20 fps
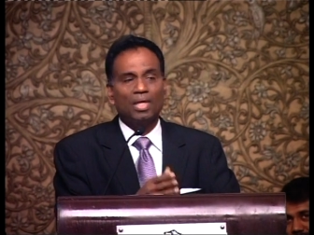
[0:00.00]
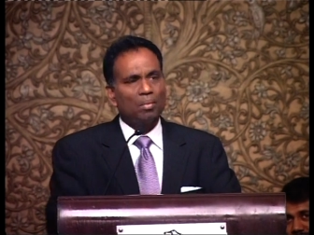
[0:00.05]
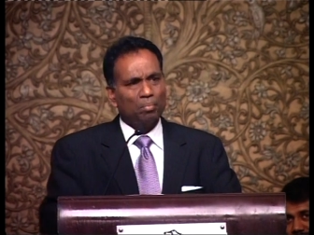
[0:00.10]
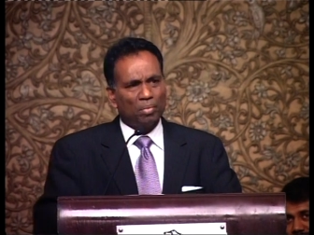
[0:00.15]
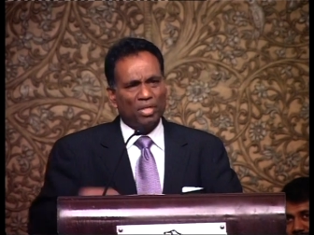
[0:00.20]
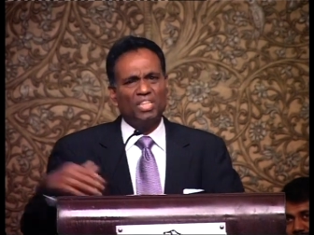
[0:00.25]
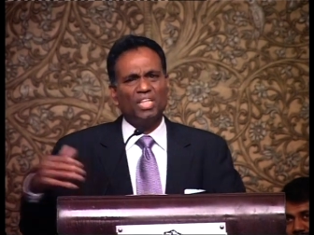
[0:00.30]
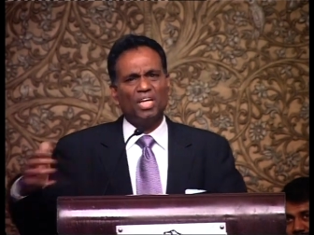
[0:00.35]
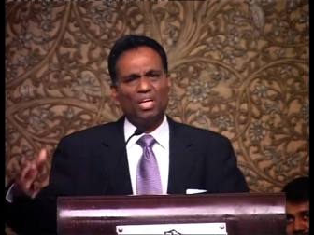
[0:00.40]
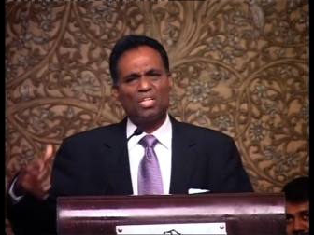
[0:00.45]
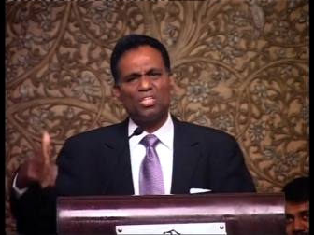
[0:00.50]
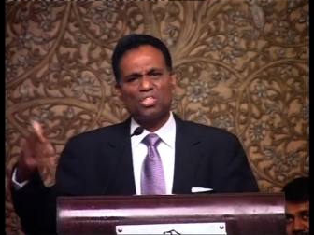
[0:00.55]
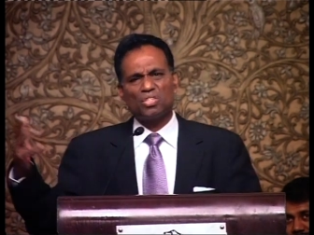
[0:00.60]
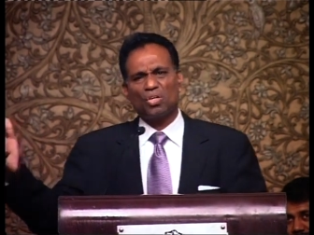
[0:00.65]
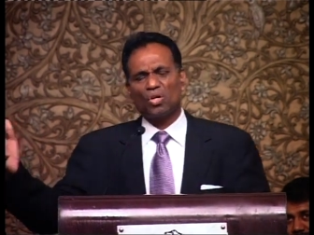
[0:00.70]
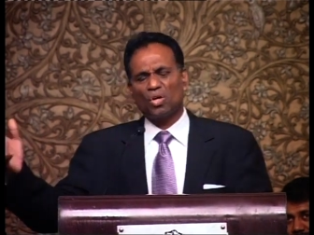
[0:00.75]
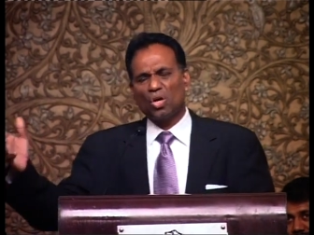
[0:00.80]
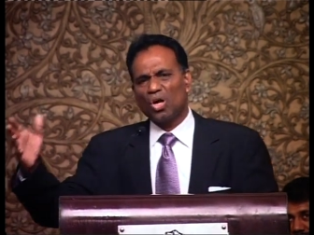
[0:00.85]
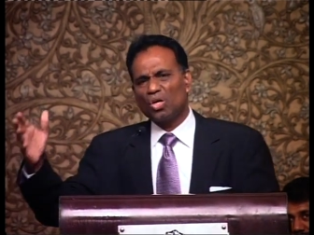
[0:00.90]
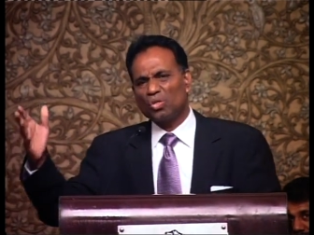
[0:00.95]
But here is
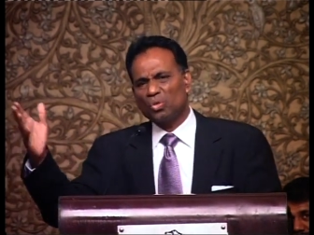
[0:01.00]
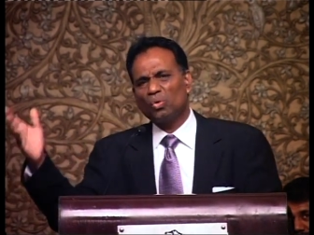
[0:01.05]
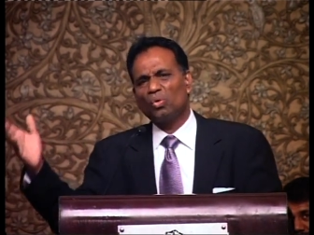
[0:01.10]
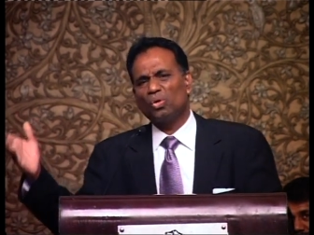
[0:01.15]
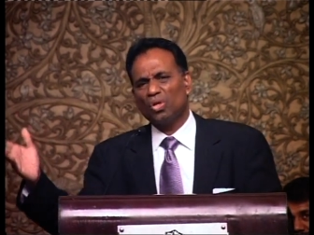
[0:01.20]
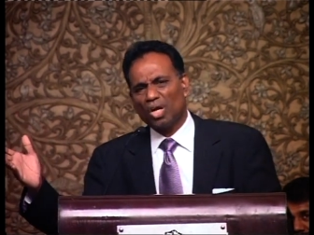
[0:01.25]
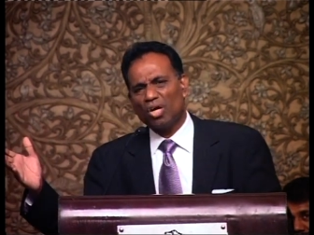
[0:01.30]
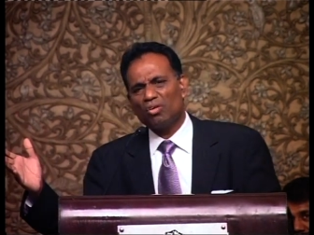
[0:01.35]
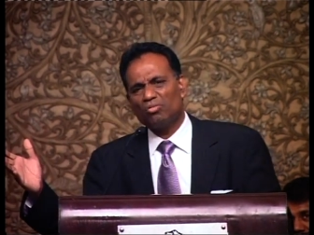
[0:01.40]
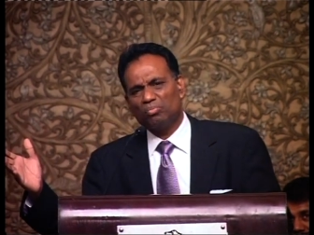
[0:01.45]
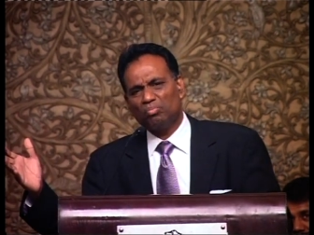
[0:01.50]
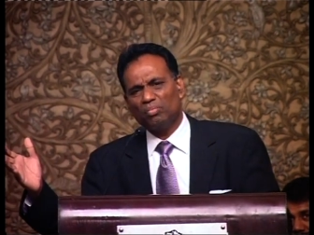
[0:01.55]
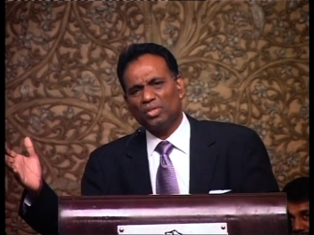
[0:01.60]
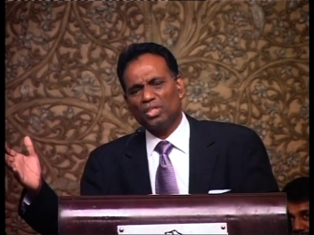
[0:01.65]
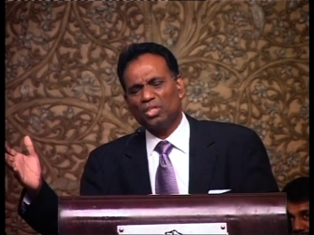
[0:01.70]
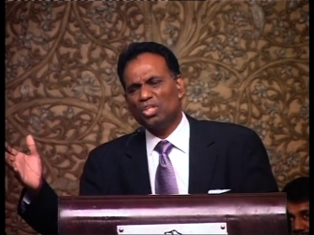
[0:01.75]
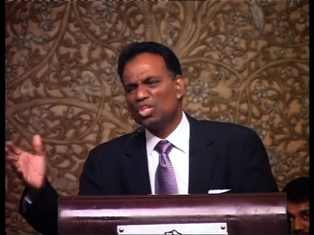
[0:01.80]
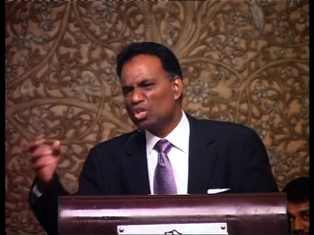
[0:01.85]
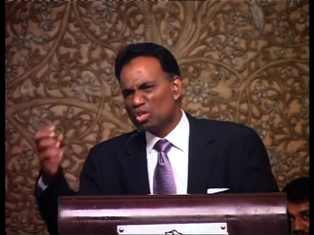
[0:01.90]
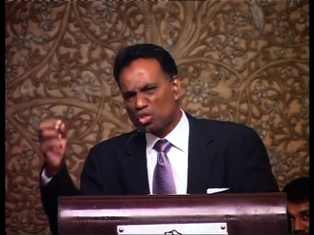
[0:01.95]
a God who loved
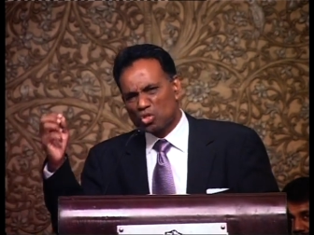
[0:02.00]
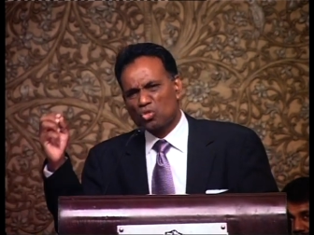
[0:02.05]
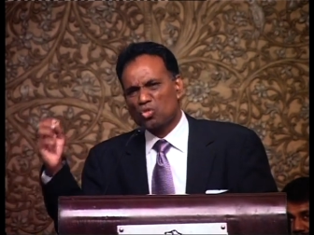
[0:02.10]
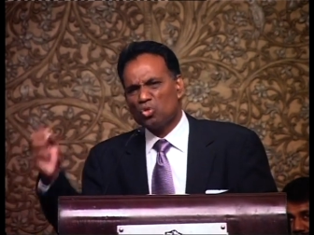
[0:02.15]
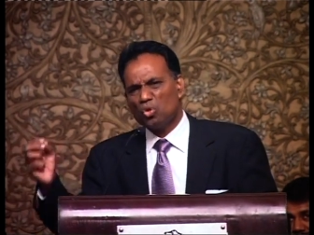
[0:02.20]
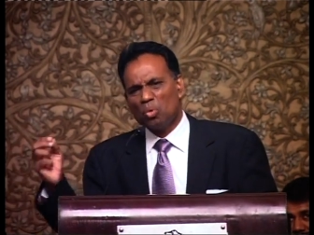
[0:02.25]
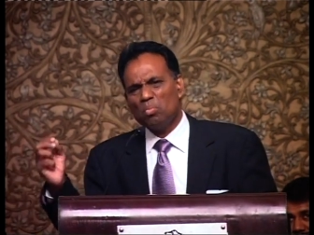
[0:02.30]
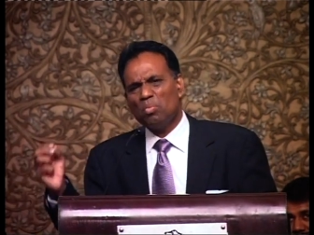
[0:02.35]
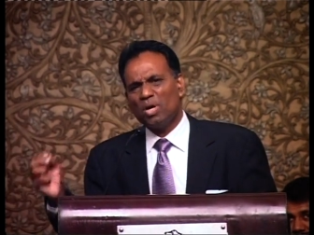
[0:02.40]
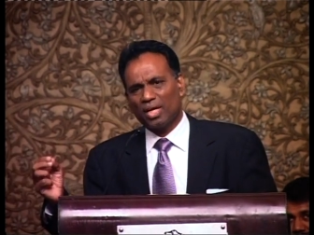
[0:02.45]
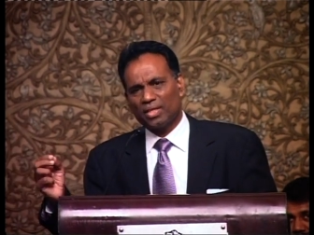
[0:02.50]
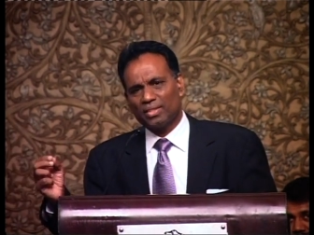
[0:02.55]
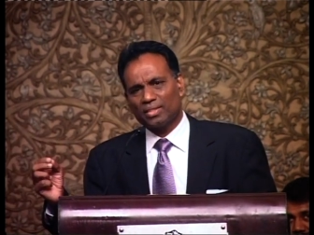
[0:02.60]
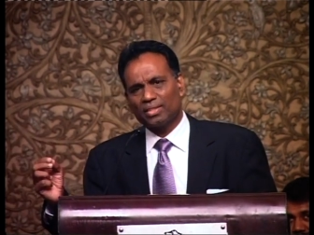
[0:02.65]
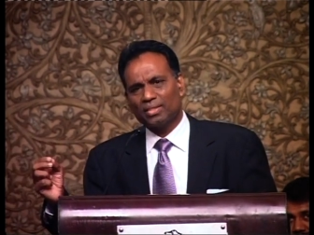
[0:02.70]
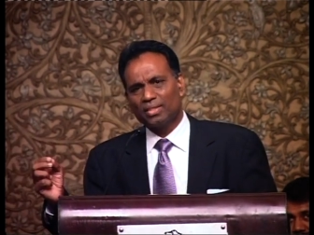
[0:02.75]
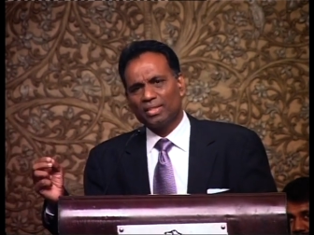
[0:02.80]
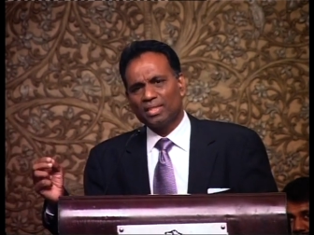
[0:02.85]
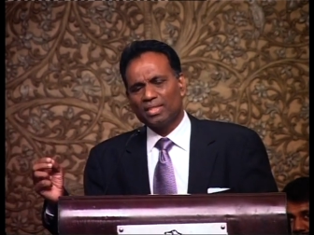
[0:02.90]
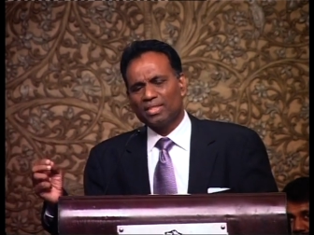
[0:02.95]
me so much